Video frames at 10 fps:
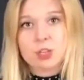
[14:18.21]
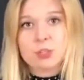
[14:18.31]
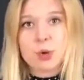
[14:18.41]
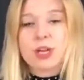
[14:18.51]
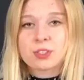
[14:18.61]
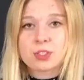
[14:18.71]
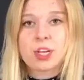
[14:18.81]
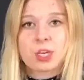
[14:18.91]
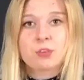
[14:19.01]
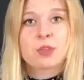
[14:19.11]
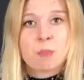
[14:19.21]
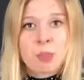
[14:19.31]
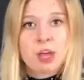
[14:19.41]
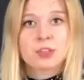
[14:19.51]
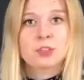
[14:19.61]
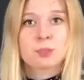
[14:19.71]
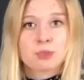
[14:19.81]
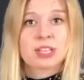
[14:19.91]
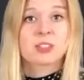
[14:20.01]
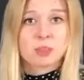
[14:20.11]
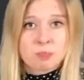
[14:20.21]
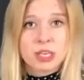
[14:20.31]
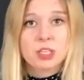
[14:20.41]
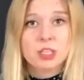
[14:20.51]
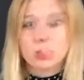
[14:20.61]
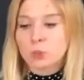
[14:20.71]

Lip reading: So it starts with the mother's breast milk.